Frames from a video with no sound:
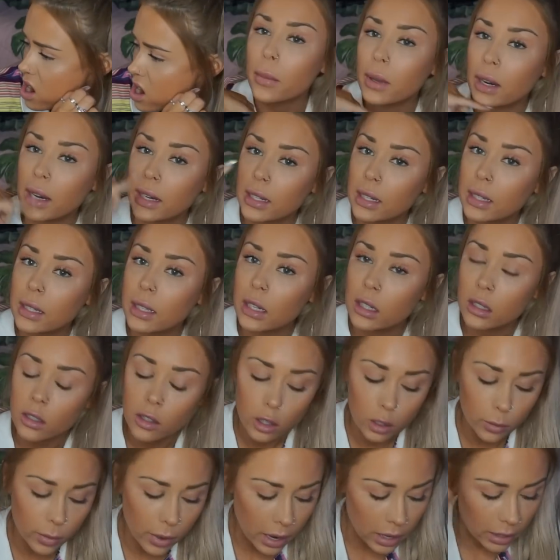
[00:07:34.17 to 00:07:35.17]
But I did get
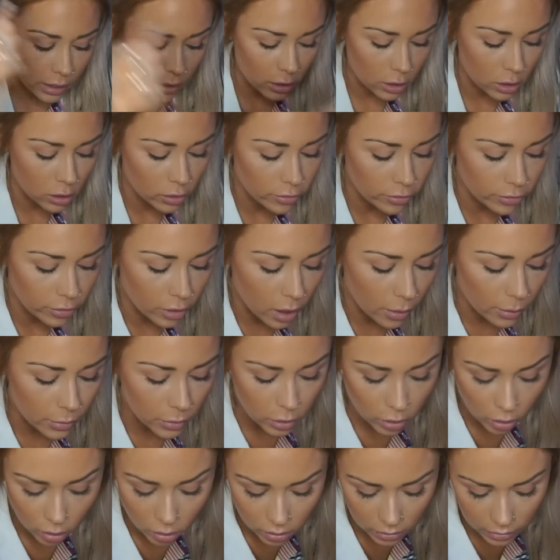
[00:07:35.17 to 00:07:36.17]
another package
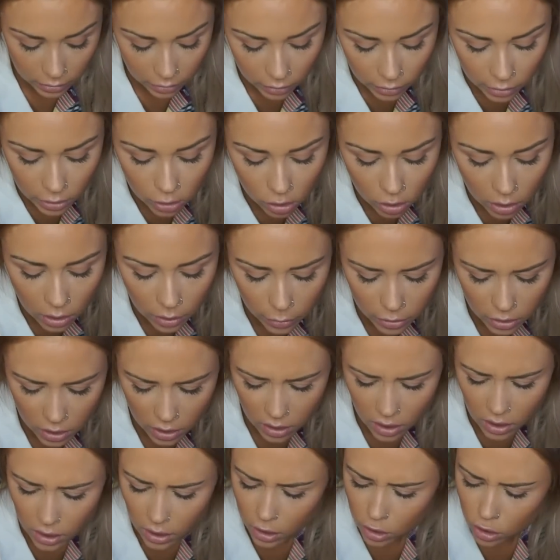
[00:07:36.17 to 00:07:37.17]
from Dolls Kill yesterday, which
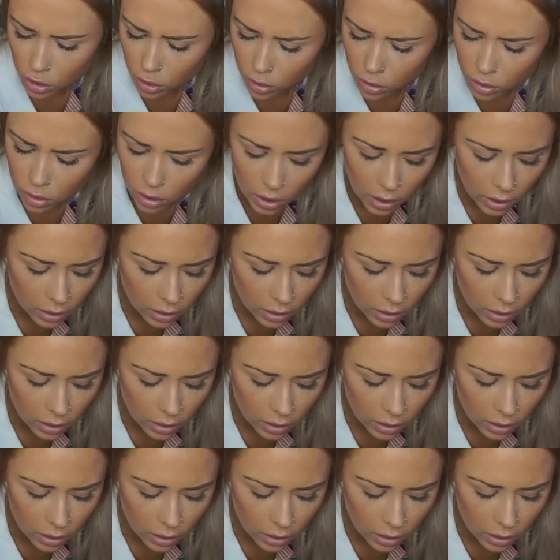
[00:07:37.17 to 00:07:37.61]
I think I showed you